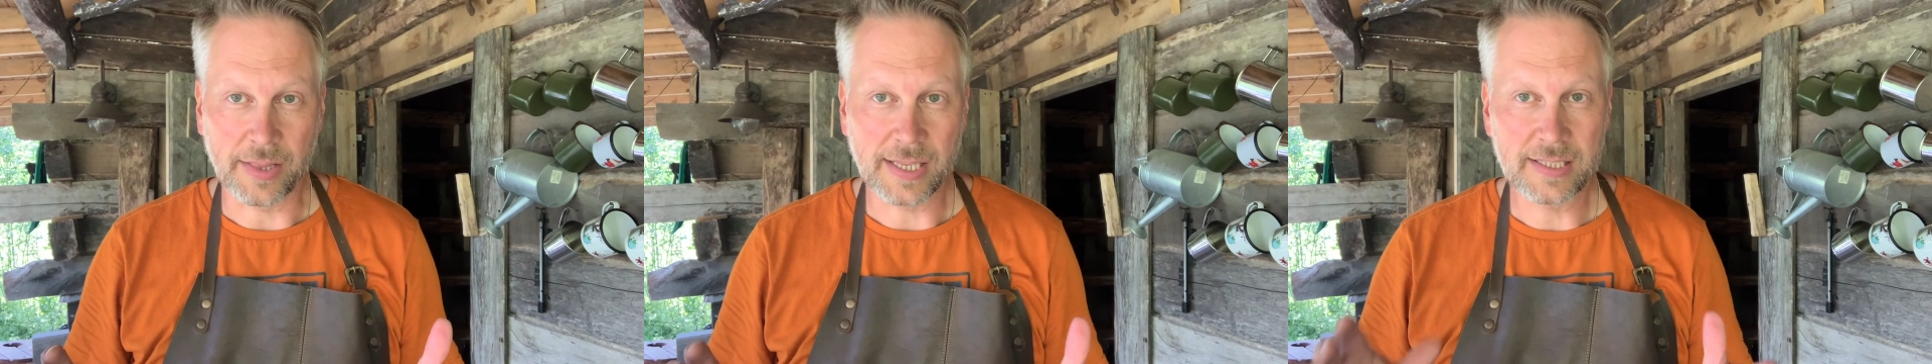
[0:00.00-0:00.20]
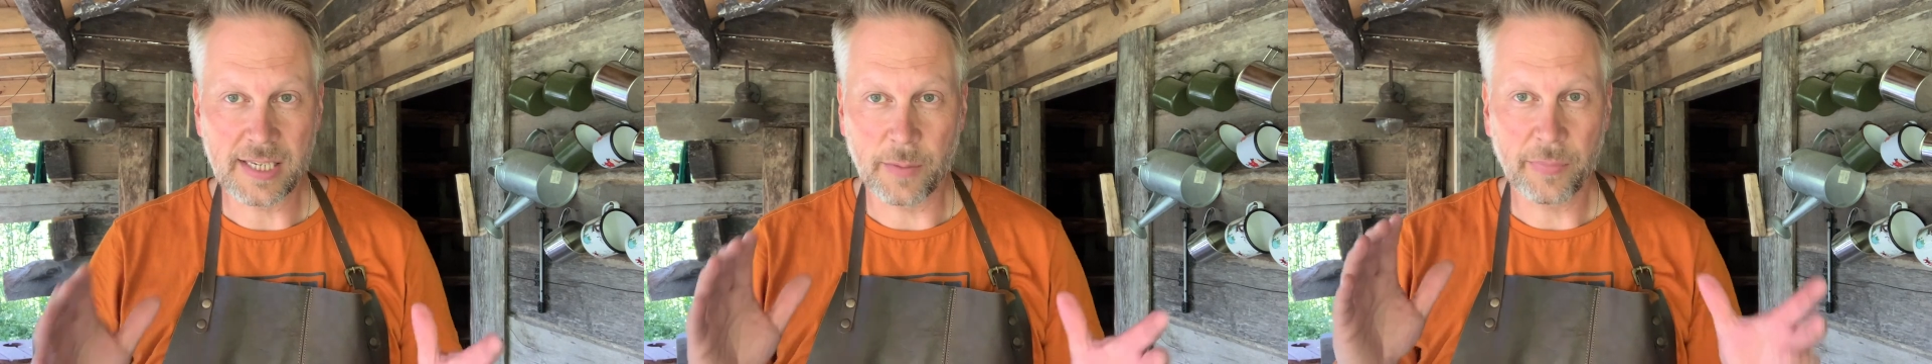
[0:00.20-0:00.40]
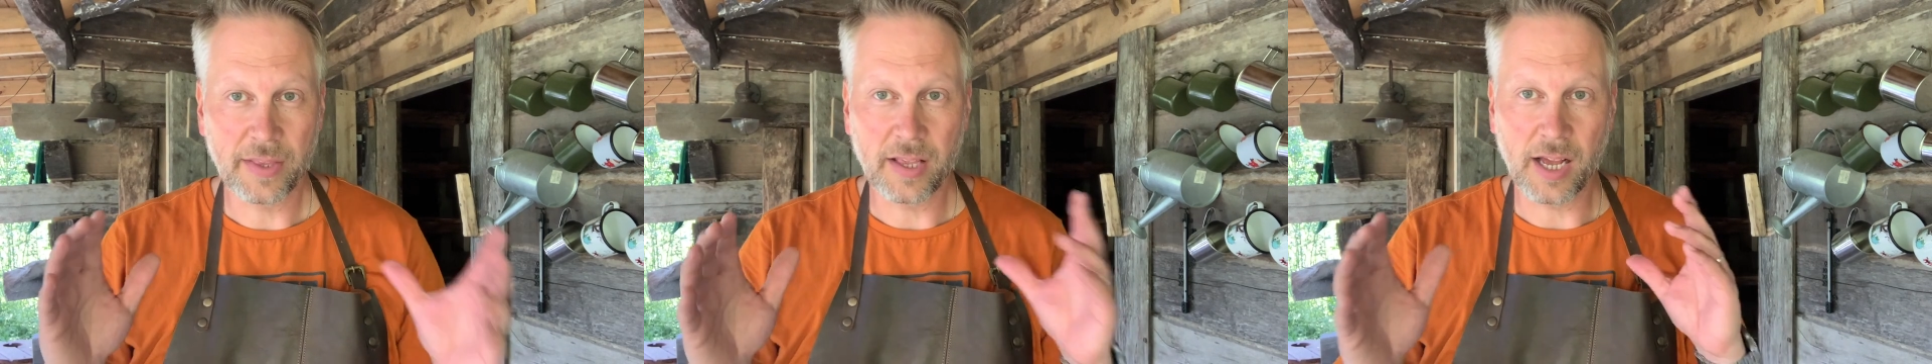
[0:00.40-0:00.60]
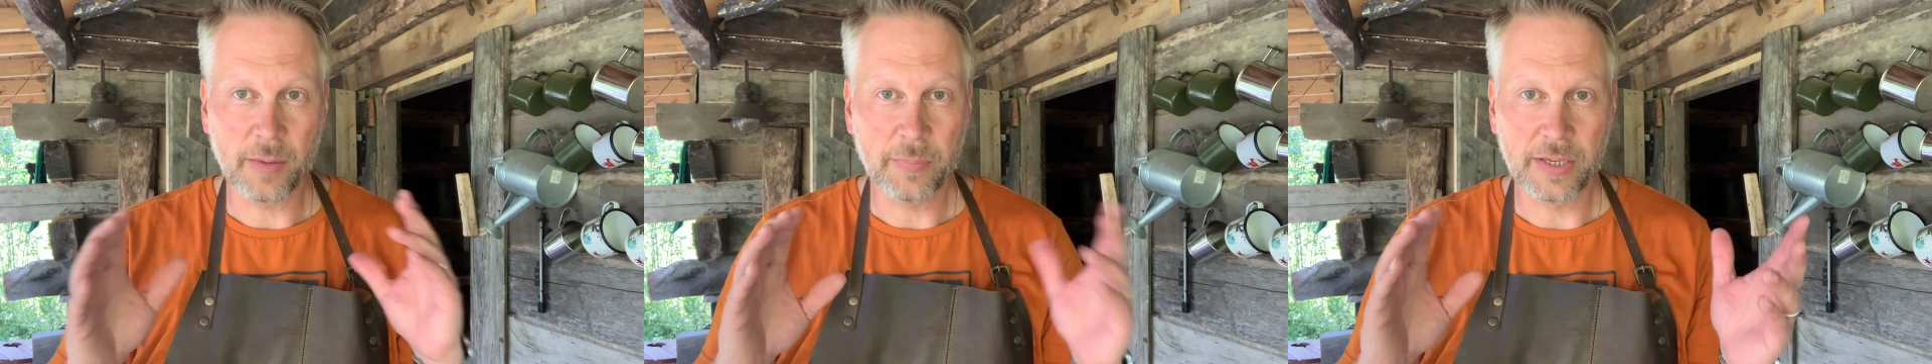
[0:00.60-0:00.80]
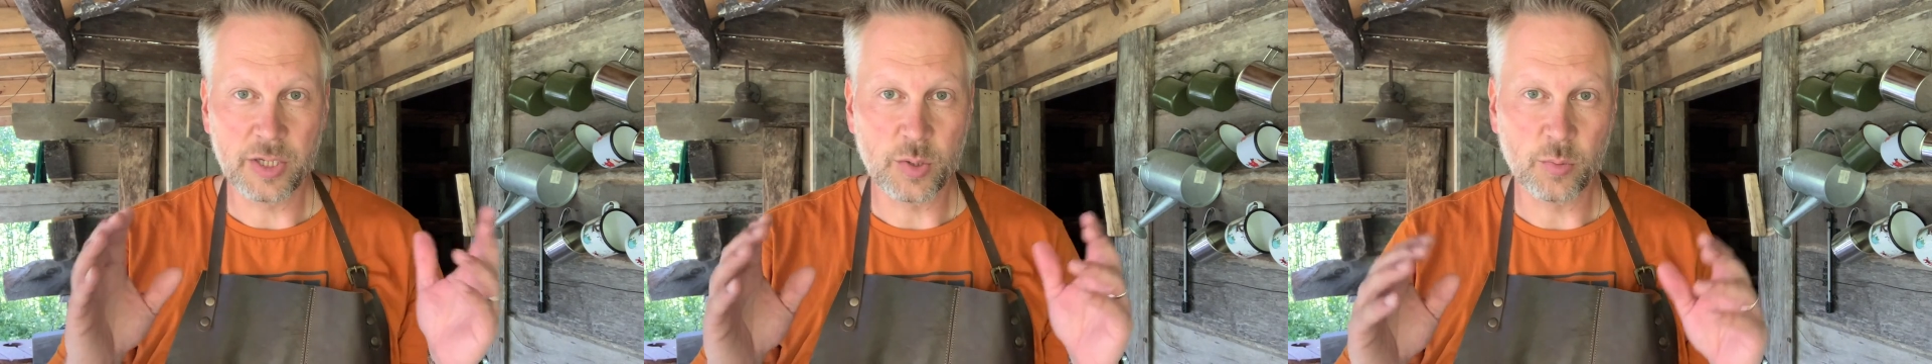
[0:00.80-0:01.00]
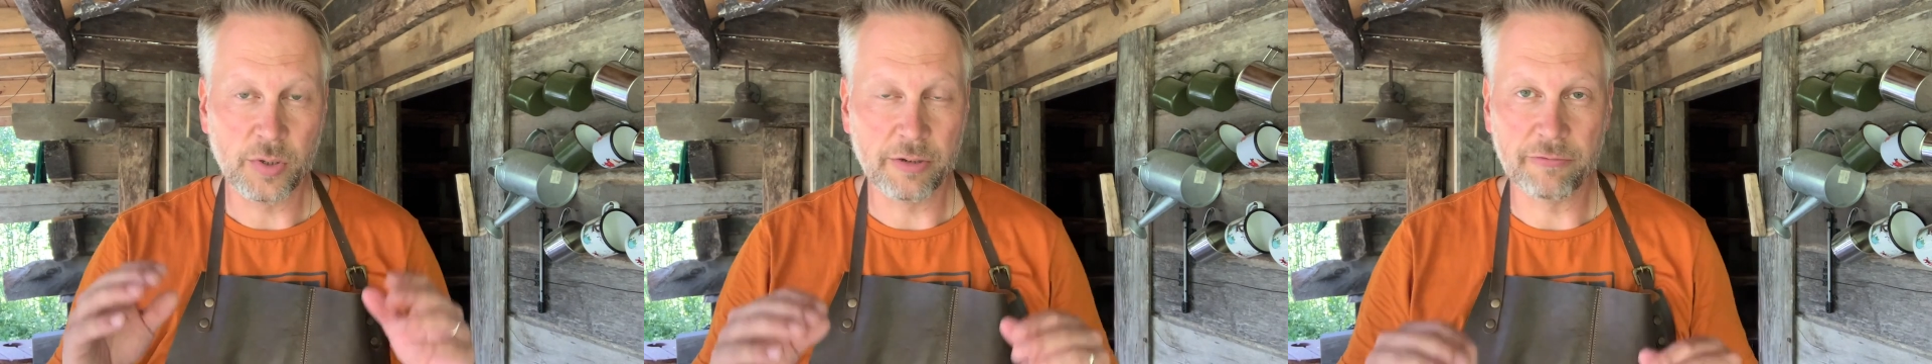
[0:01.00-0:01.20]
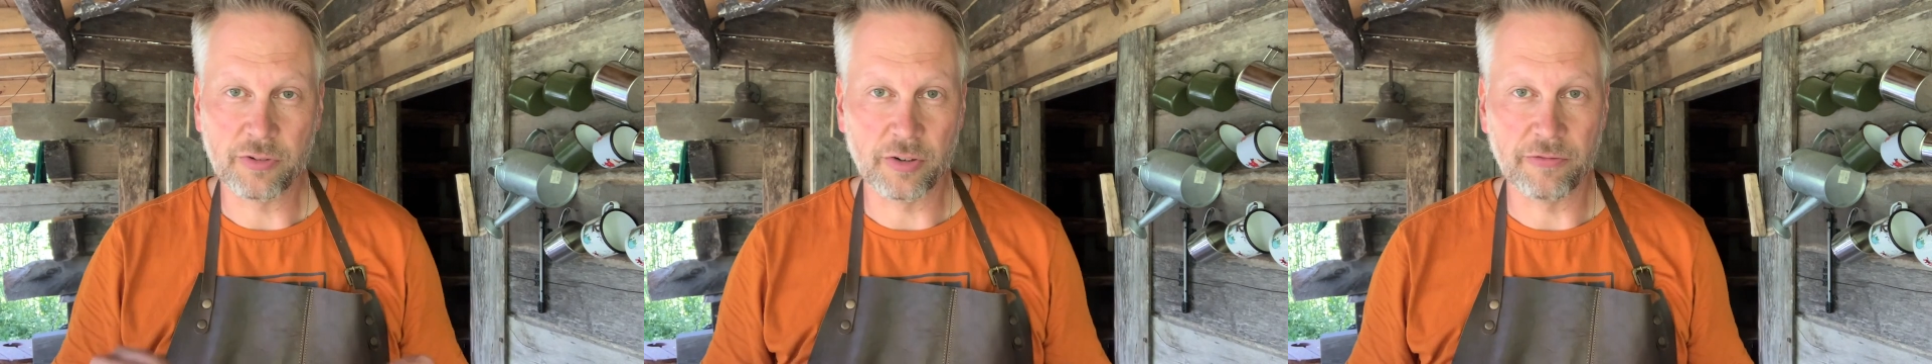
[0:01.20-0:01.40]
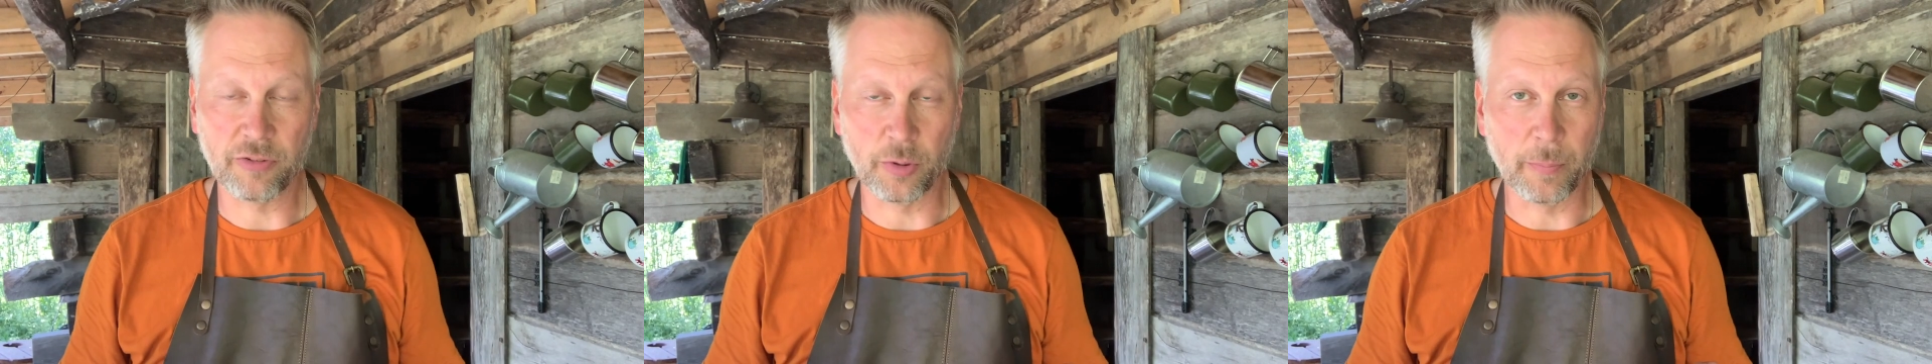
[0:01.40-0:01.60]
That's something I've been doing
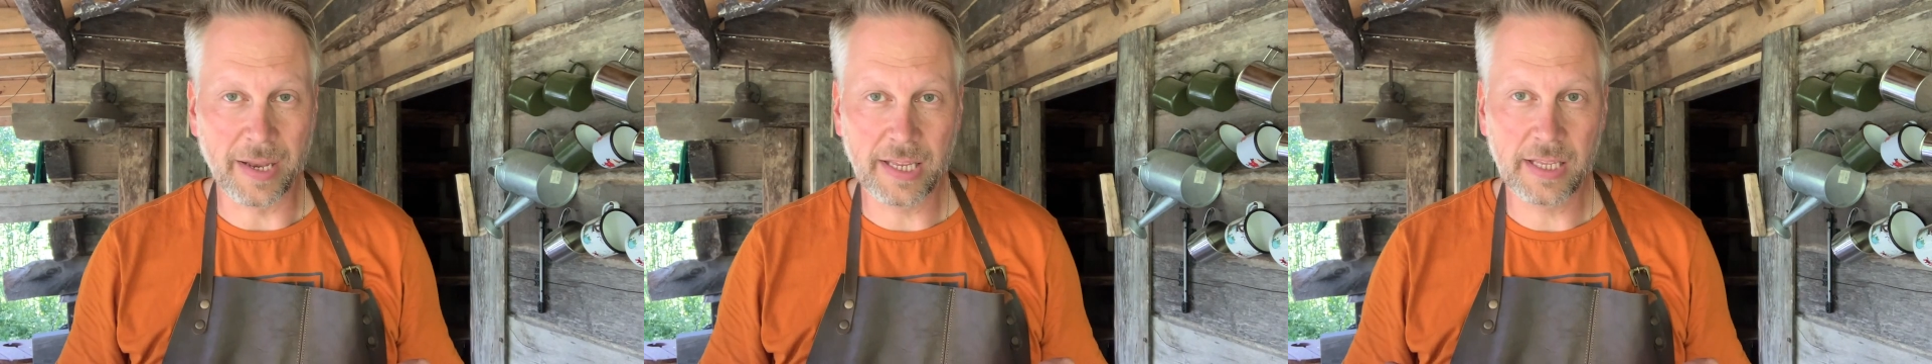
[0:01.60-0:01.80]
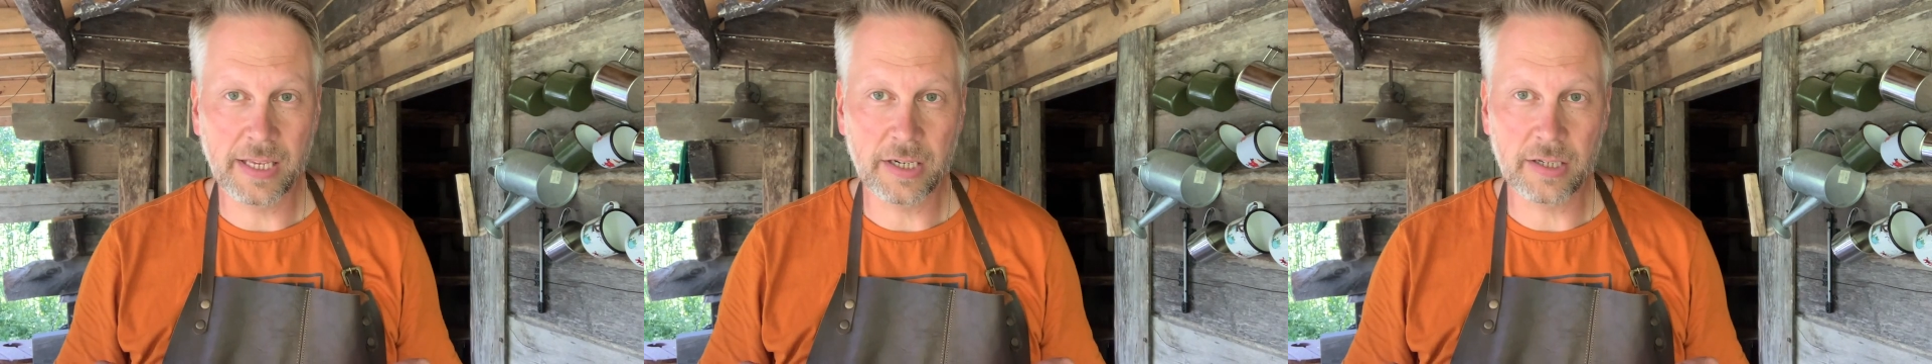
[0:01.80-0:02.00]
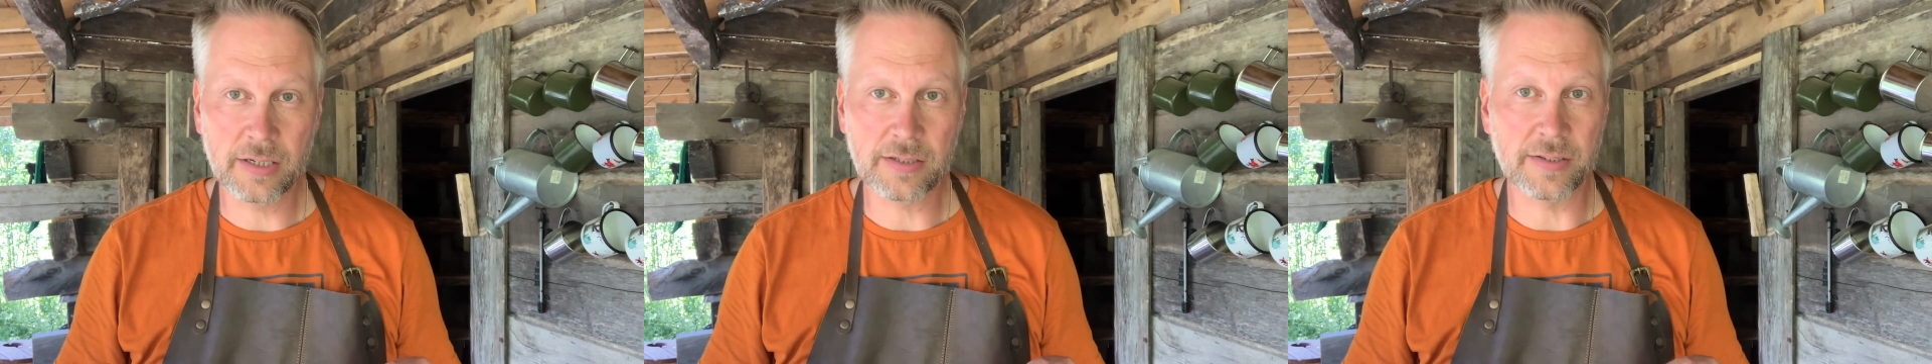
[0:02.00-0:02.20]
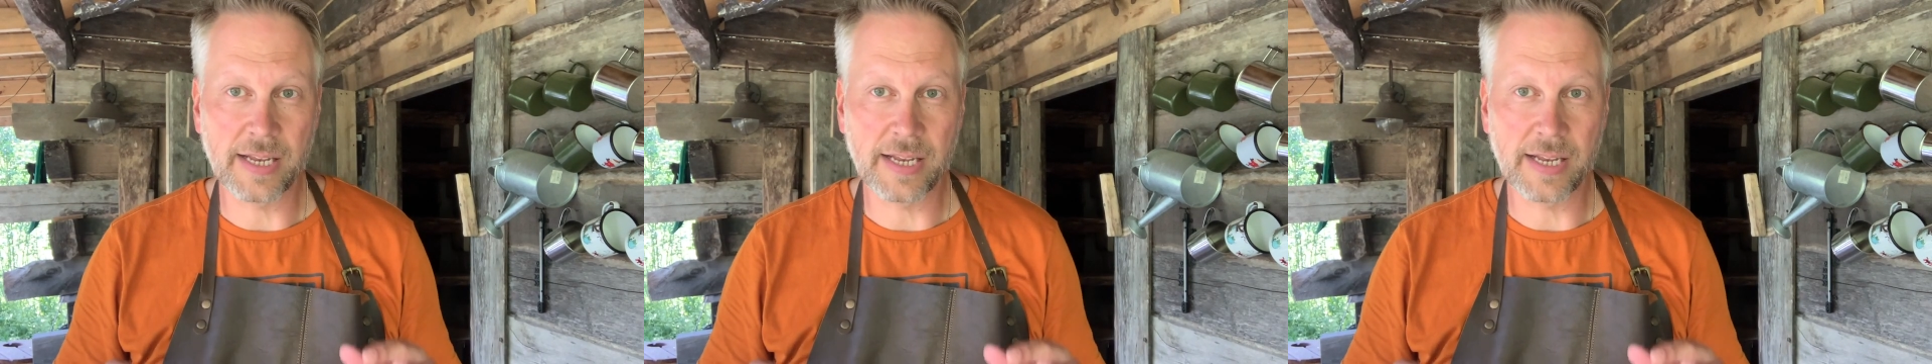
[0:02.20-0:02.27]
for many years,